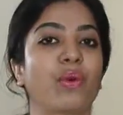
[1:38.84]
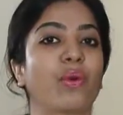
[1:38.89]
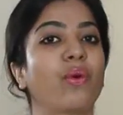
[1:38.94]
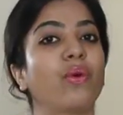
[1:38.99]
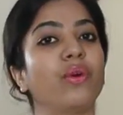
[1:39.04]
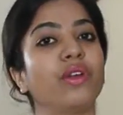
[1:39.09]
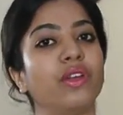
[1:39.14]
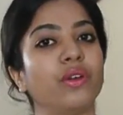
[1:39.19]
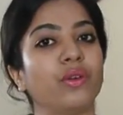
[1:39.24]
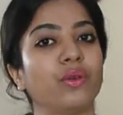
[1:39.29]

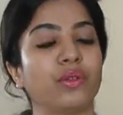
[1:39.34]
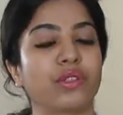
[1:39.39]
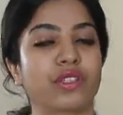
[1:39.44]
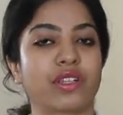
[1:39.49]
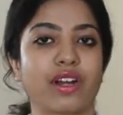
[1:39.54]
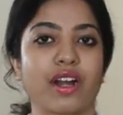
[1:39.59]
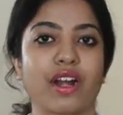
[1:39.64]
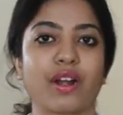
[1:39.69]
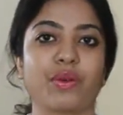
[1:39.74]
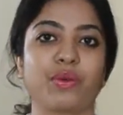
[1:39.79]
count the
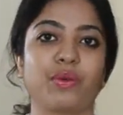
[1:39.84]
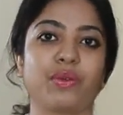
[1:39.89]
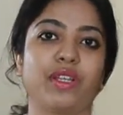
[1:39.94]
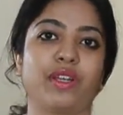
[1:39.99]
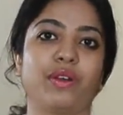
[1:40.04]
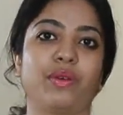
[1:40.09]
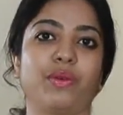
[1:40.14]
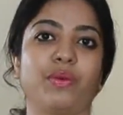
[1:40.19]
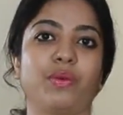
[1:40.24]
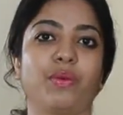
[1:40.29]
breaths of
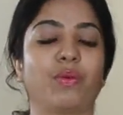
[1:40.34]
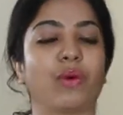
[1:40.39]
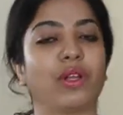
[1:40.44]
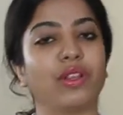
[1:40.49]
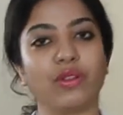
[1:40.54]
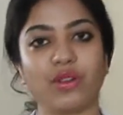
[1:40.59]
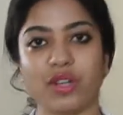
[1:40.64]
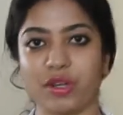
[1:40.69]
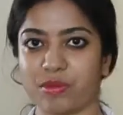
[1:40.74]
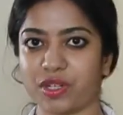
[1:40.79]
your
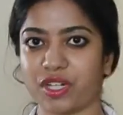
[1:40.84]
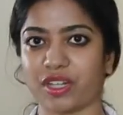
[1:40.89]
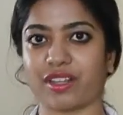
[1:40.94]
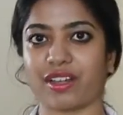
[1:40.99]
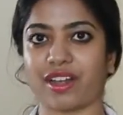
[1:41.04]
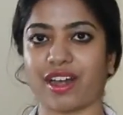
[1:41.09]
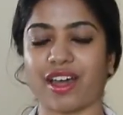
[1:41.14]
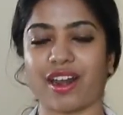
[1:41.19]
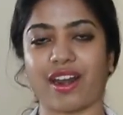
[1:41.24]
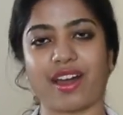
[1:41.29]
family
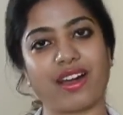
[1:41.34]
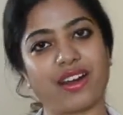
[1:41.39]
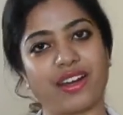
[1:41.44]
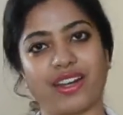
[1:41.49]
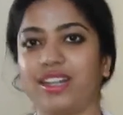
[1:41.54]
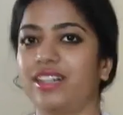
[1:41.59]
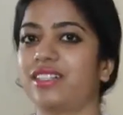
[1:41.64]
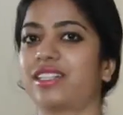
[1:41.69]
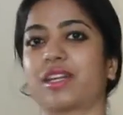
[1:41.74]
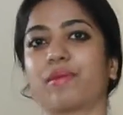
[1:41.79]
member for
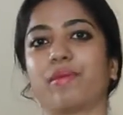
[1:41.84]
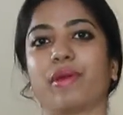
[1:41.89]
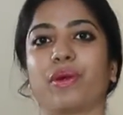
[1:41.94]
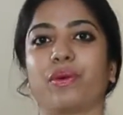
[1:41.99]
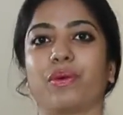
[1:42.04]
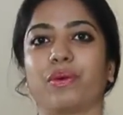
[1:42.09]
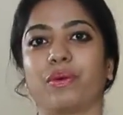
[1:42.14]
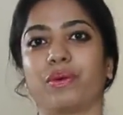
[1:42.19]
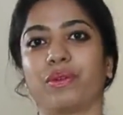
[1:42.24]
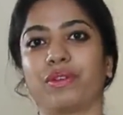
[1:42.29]
an
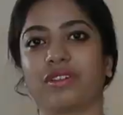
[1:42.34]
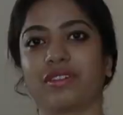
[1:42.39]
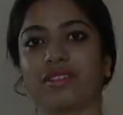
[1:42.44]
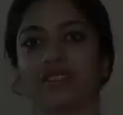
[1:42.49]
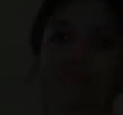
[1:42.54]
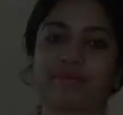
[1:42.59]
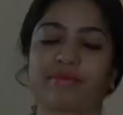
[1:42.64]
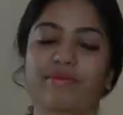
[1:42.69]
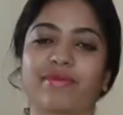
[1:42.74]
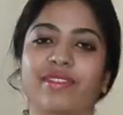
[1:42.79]
entire
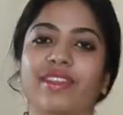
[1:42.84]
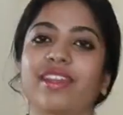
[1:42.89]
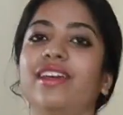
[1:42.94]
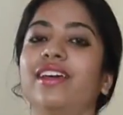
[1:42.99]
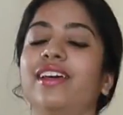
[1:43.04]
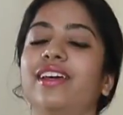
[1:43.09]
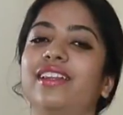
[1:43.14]
minute.